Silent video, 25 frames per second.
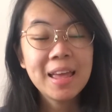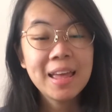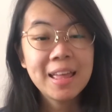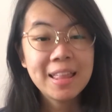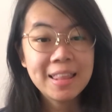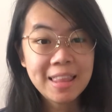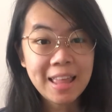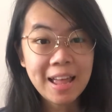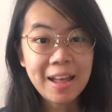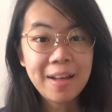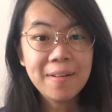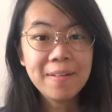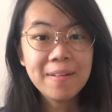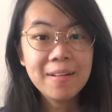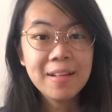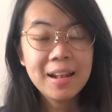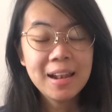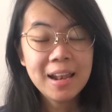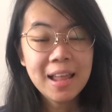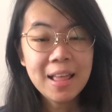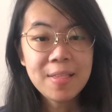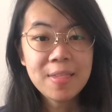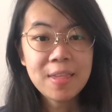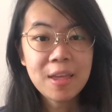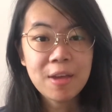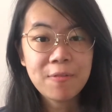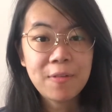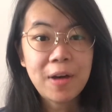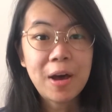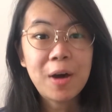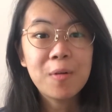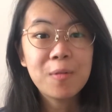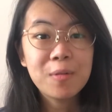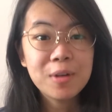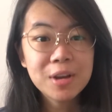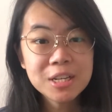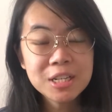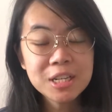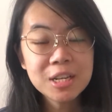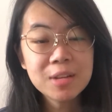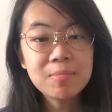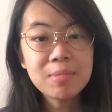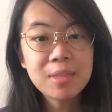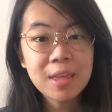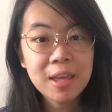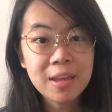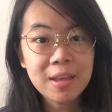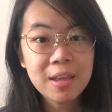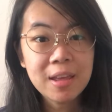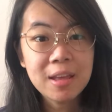Now, let's have our worship
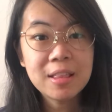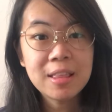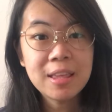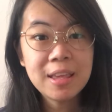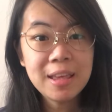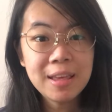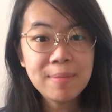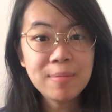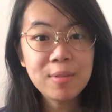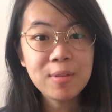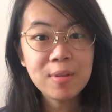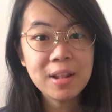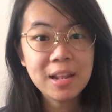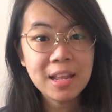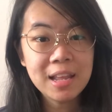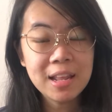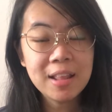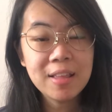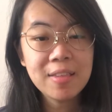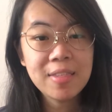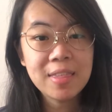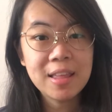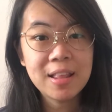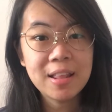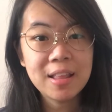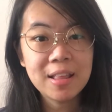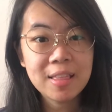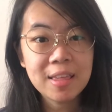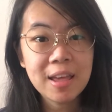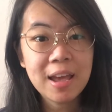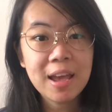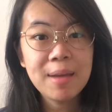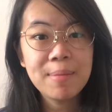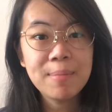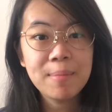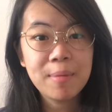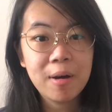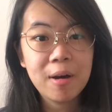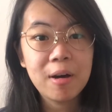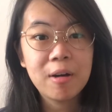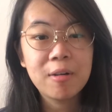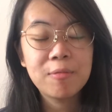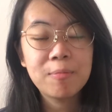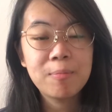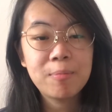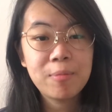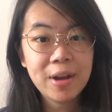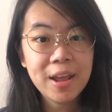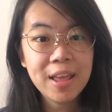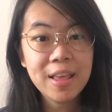team to lead us in a time
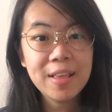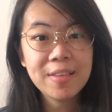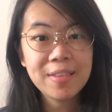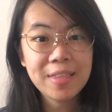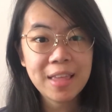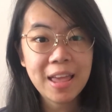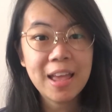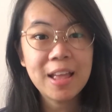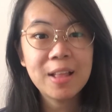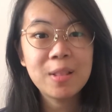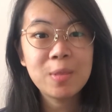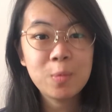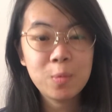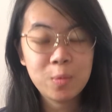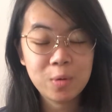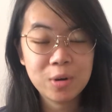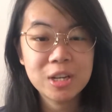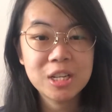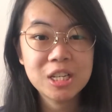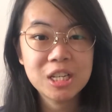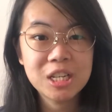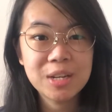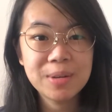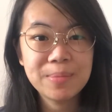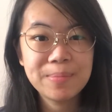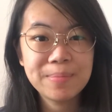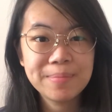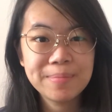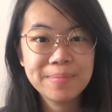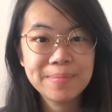of praise and worship.